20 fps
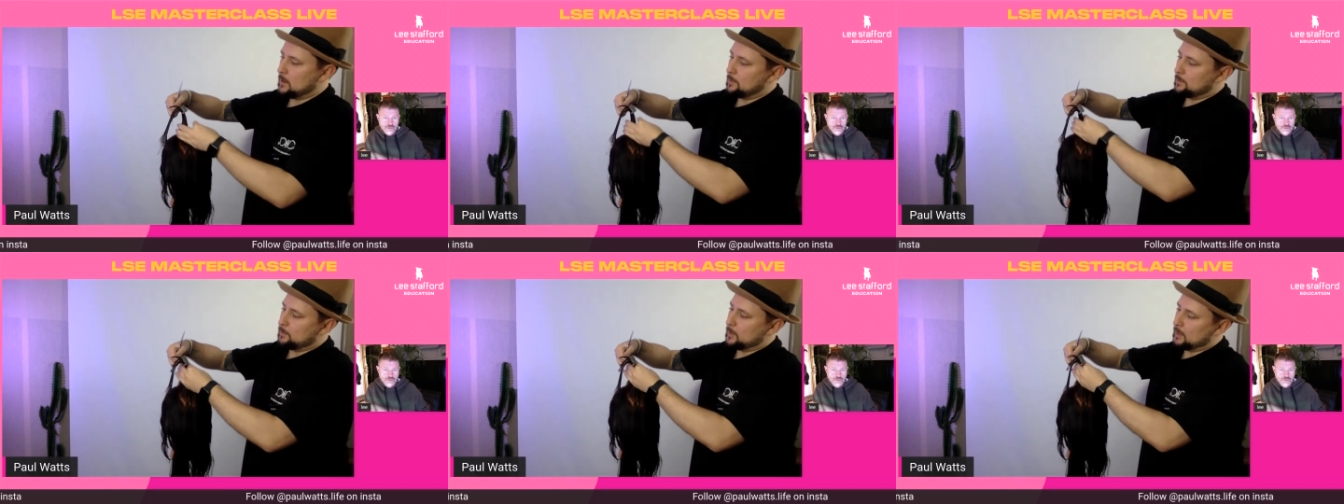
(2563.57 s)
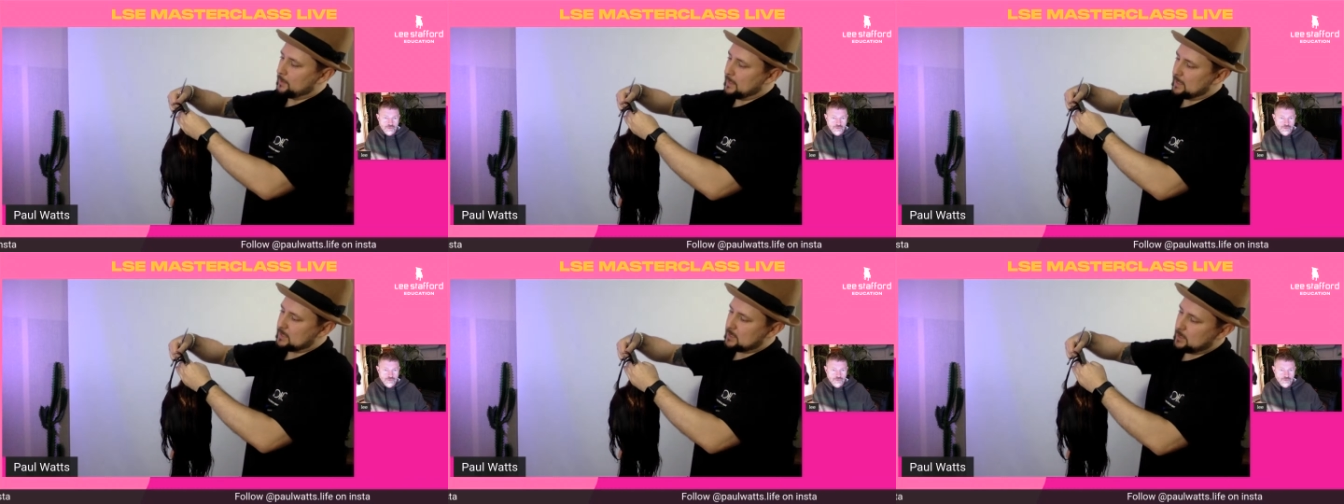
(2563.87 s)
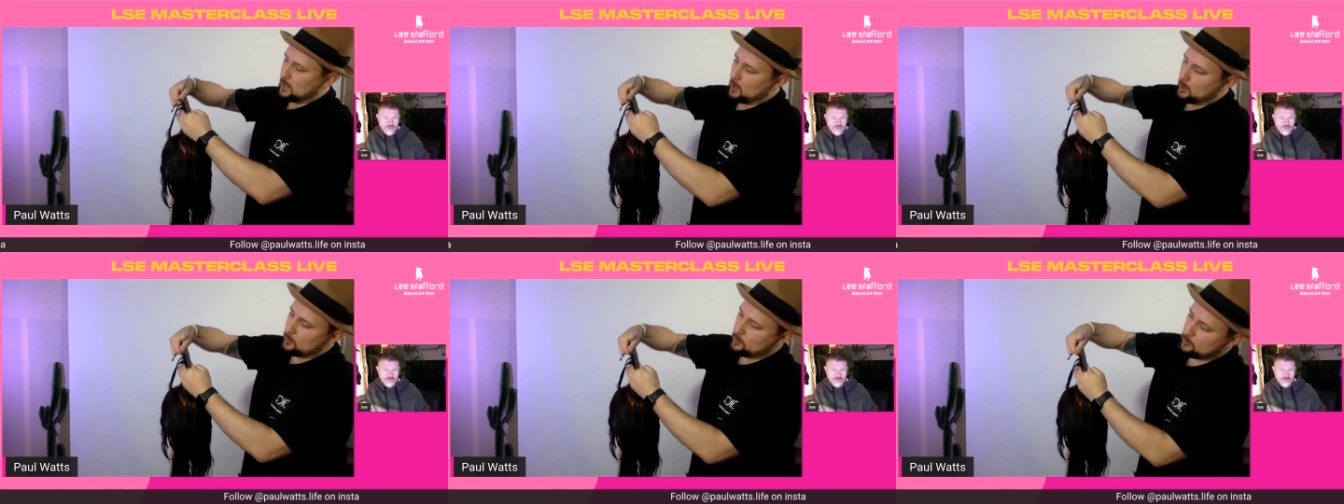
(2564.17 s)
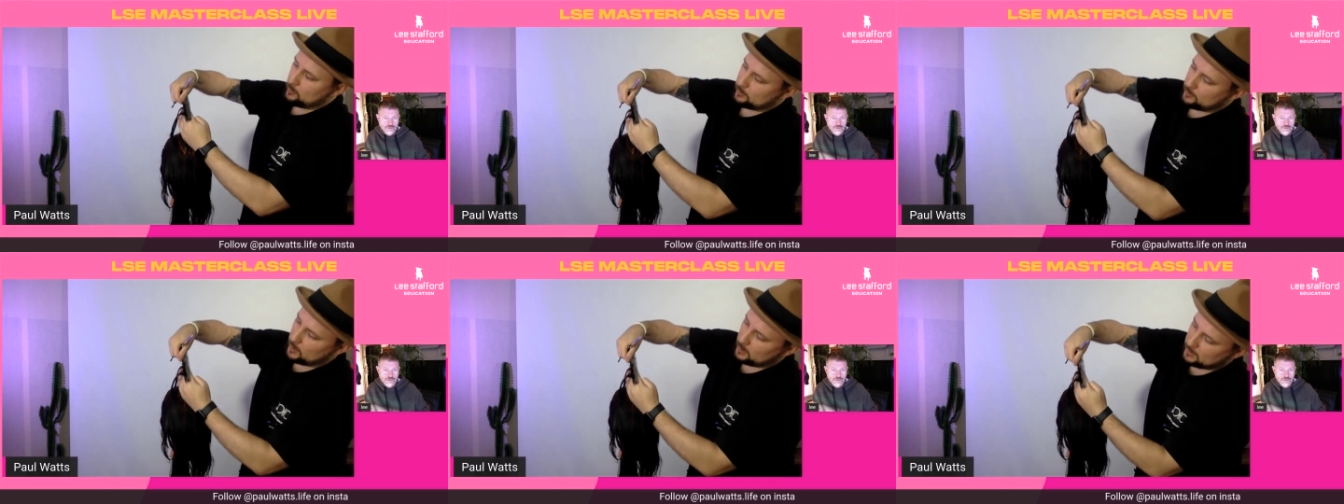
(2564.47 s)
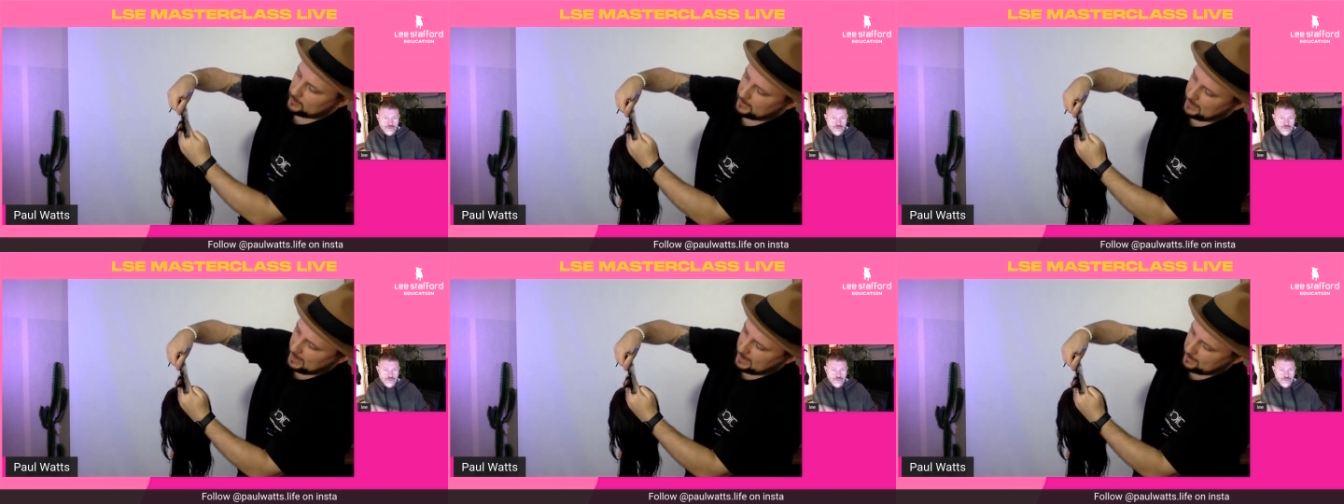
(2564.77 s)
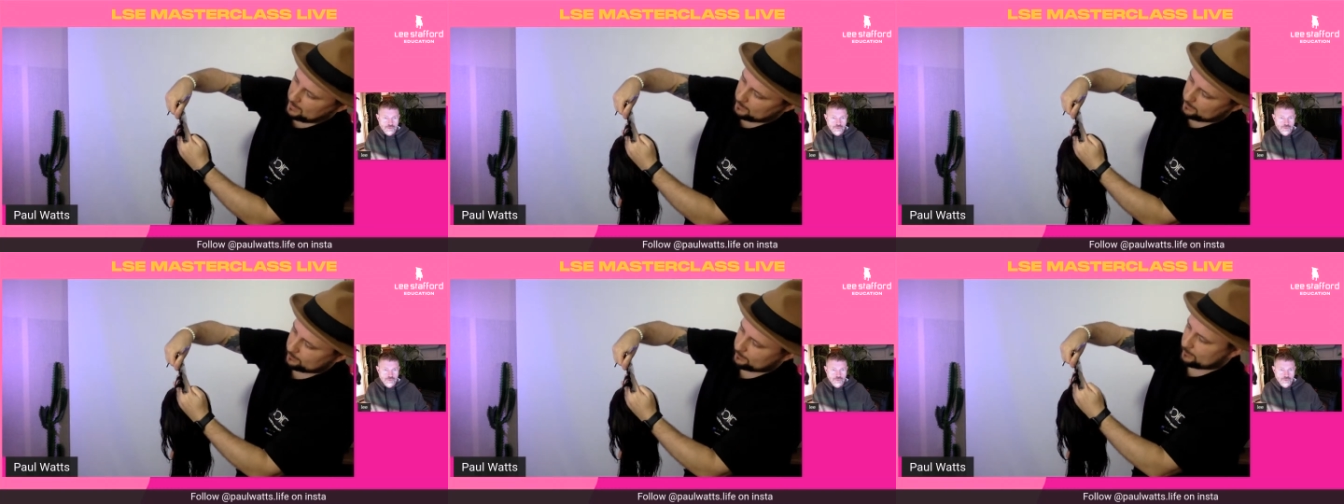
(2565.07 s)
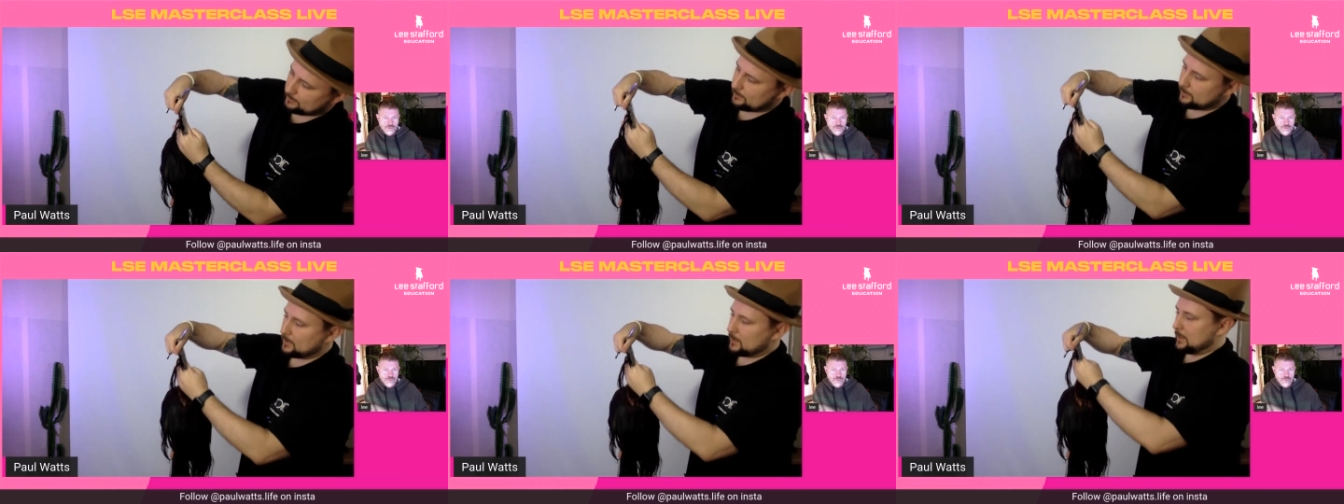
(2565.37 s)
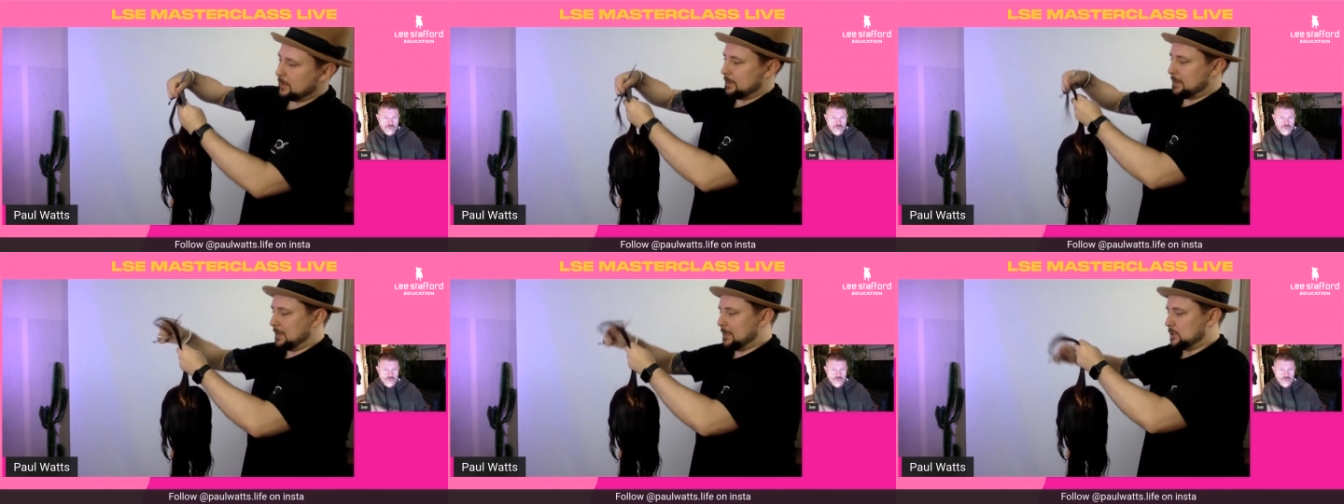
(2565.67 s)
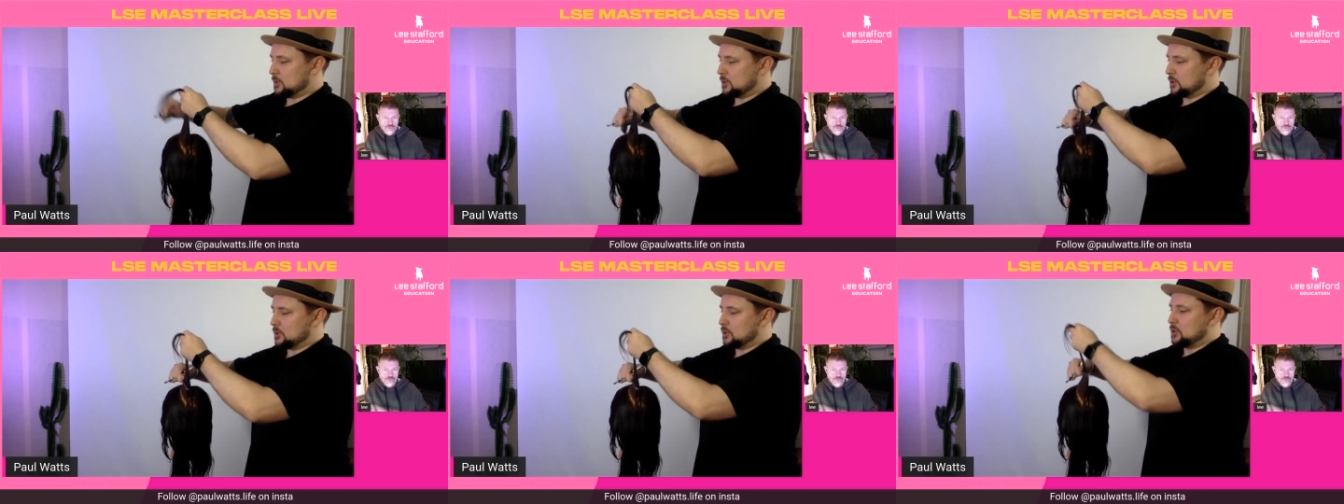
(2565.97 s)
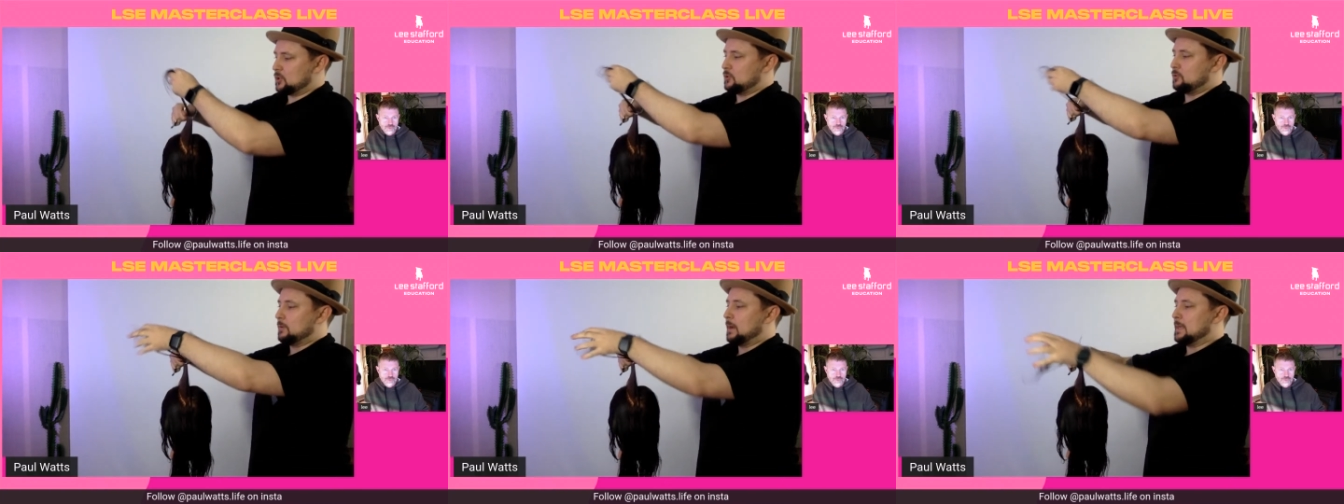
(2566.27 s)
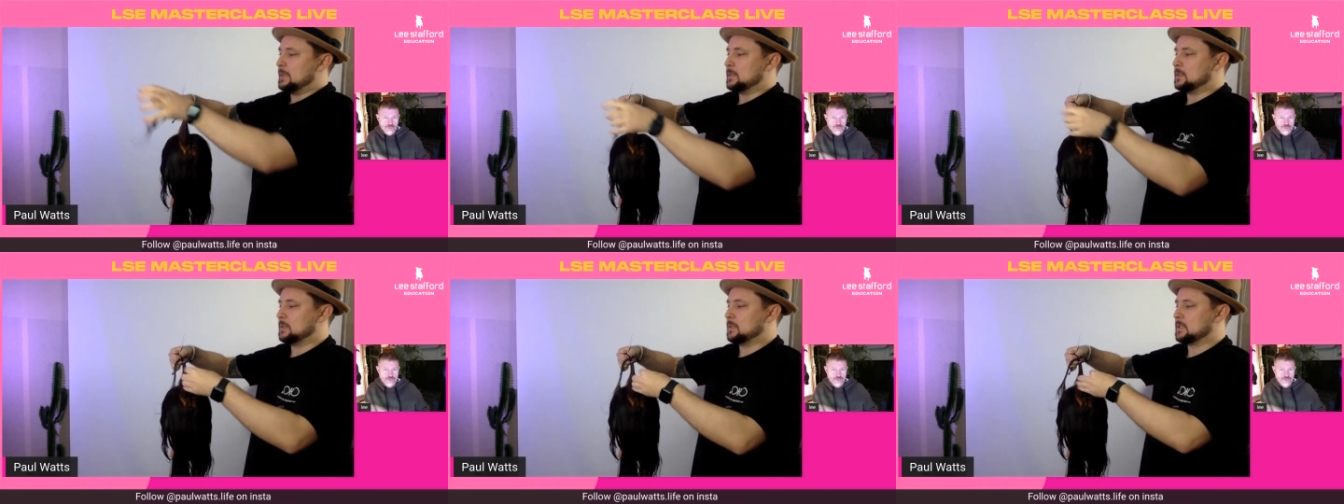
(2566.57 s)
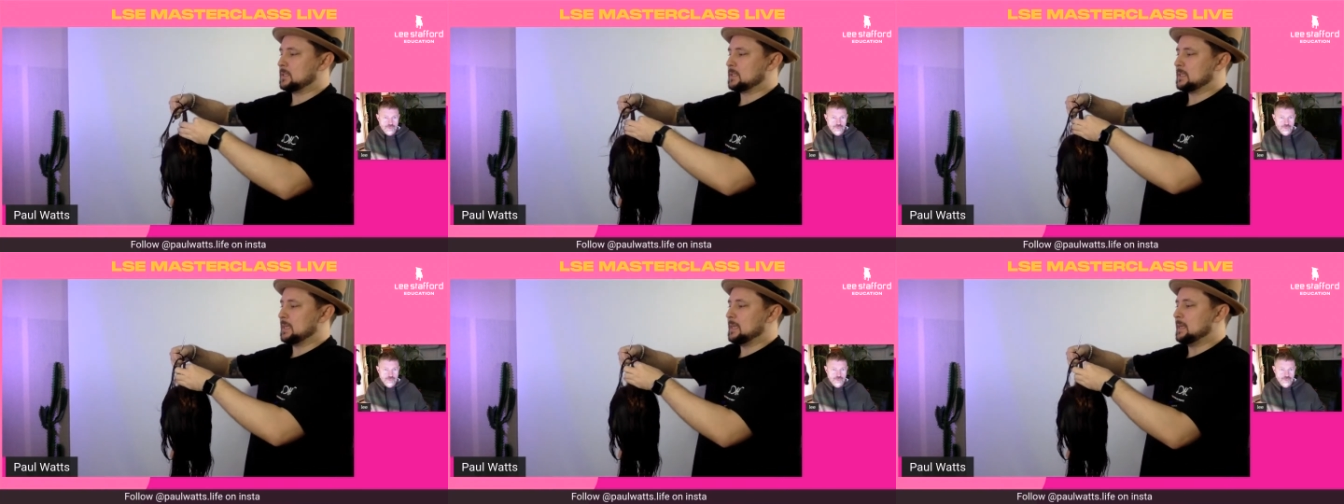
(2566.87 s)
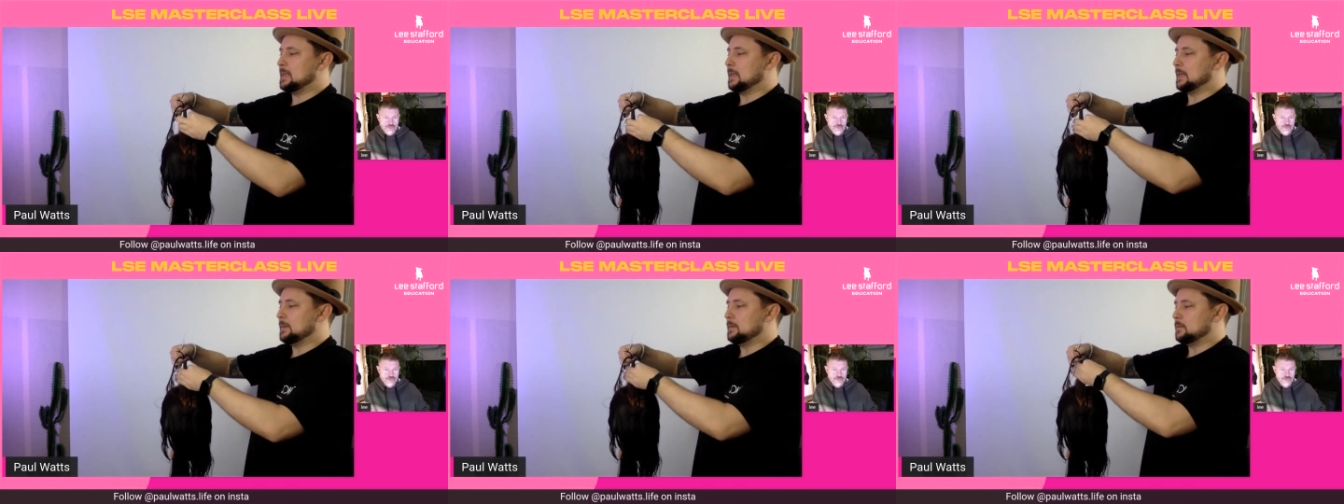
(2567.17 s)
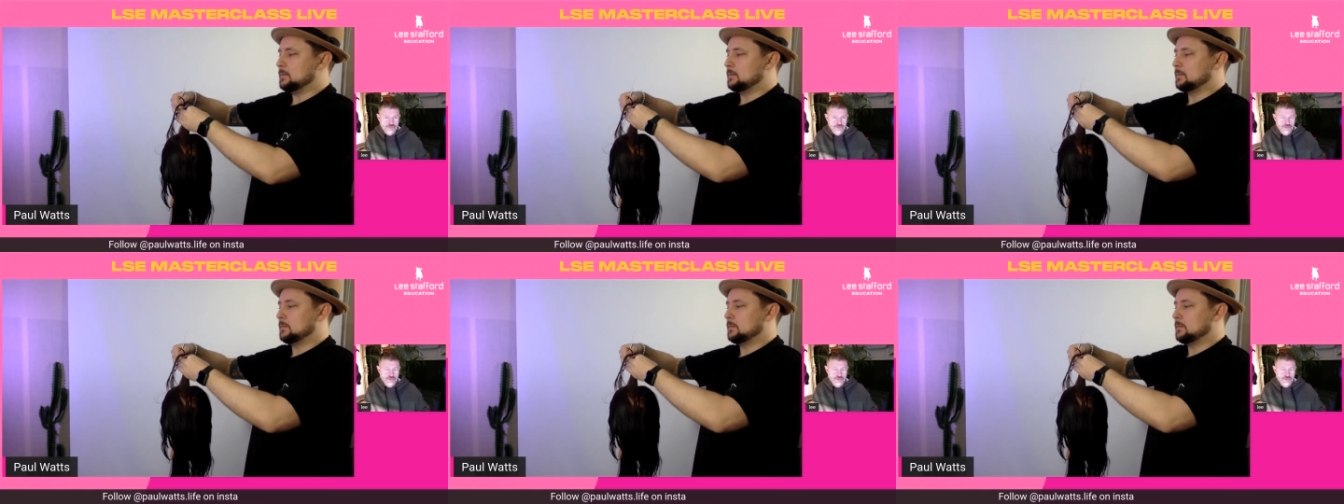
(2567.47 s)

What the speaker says: But there's none of that. It's just straight to the ceiling.